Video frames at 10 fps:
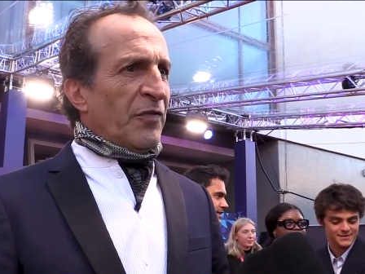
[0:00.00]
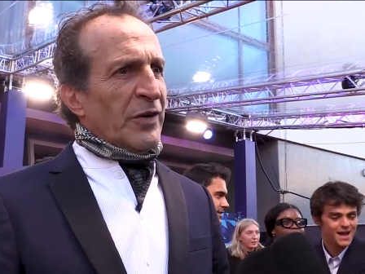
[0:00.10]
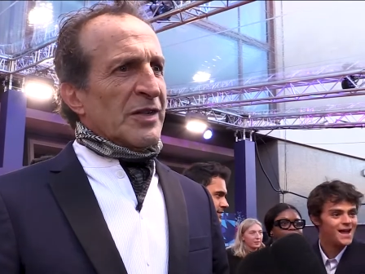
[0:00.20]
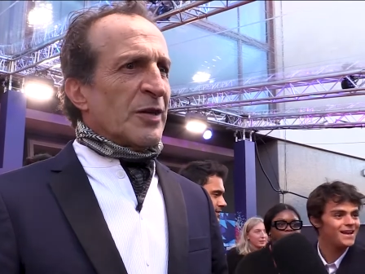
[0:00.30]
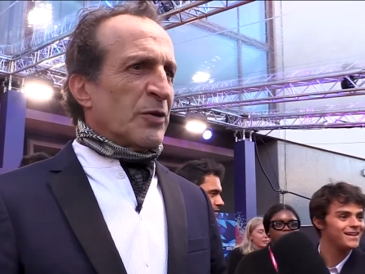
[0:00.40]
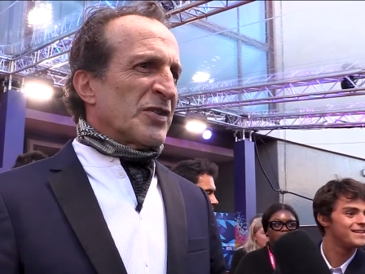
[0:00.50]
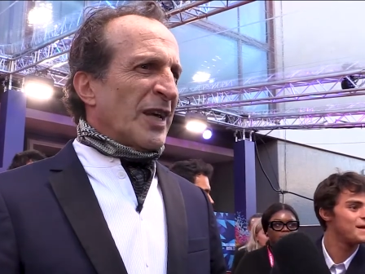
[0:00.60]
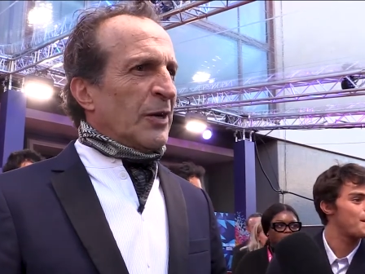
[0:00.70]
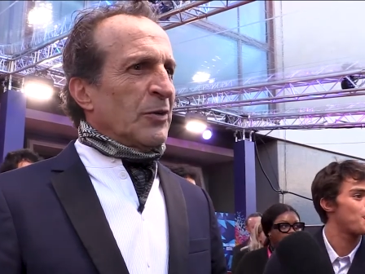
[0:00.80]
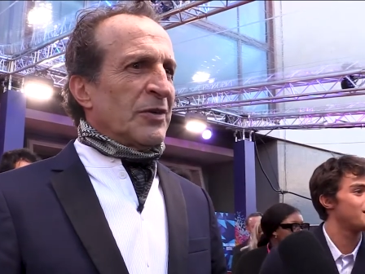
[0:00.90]
Speaker 1: first or
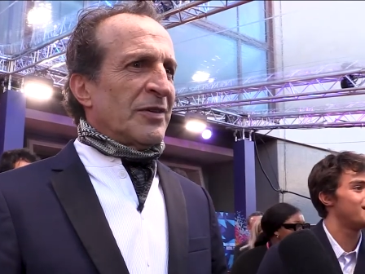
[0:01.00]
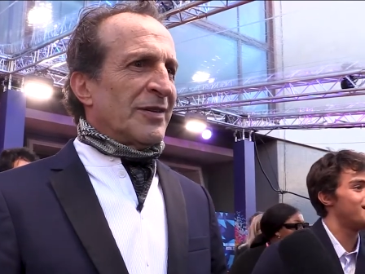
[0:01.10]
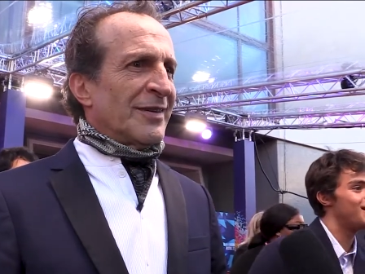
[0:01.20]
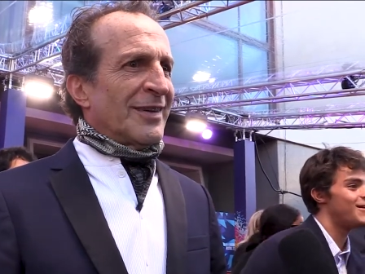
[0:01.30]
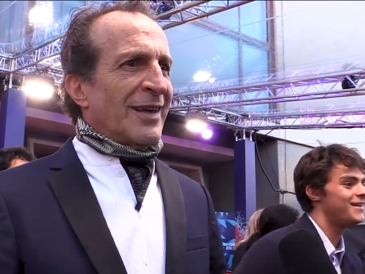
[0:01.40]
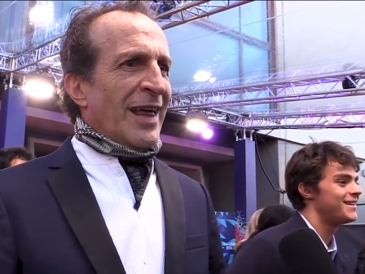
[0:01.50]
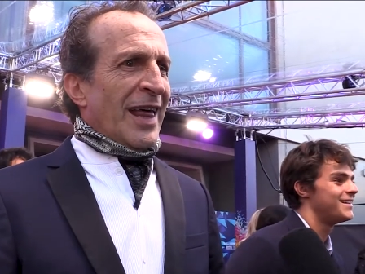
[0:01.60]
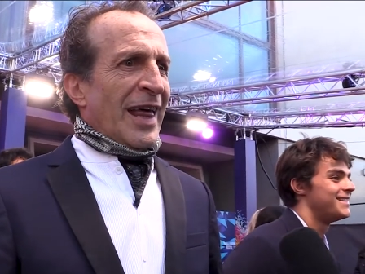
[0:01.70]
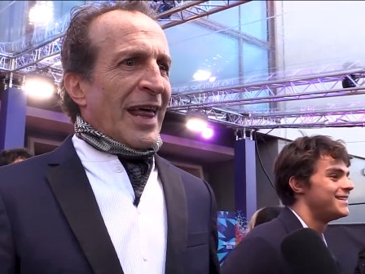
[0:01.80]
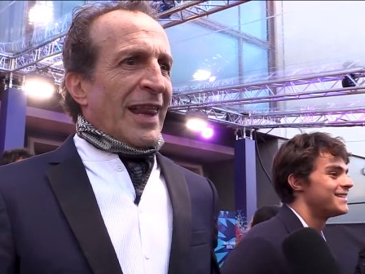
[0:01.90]
second,
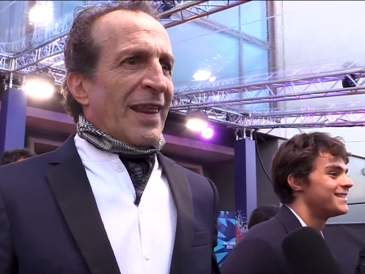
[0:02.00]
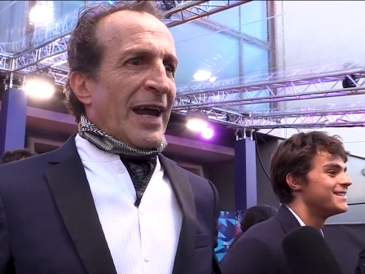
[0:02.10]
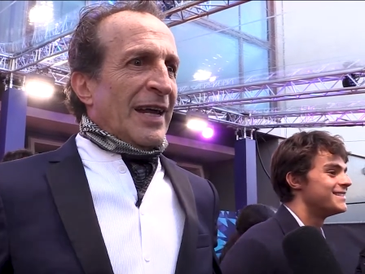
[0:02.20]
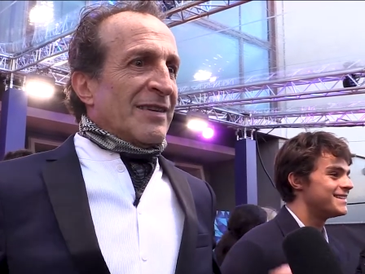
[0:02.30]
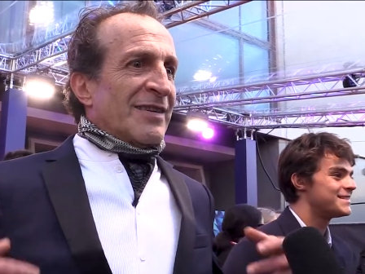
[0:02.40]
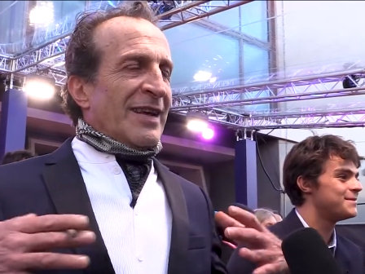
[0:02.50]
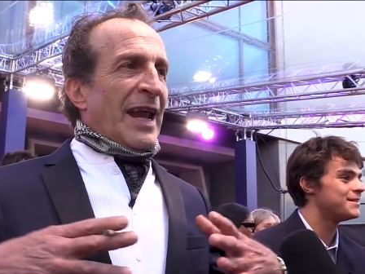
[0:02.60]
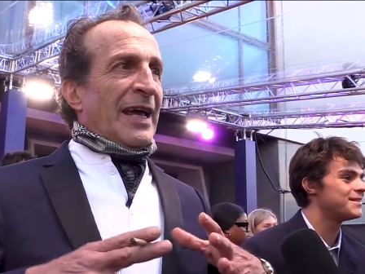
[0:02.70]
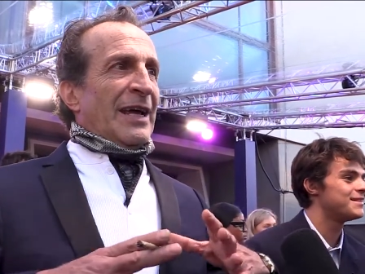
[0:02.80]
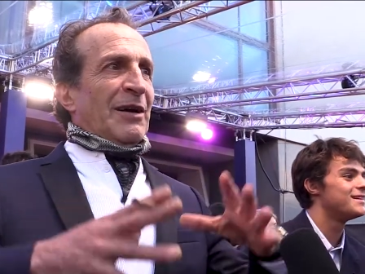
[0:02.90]
that is
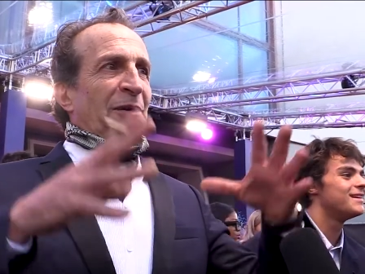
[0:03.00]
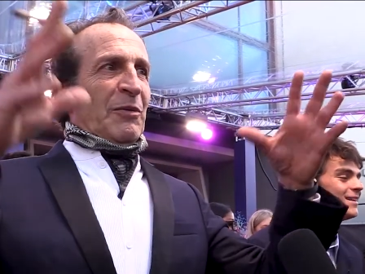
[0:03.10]
like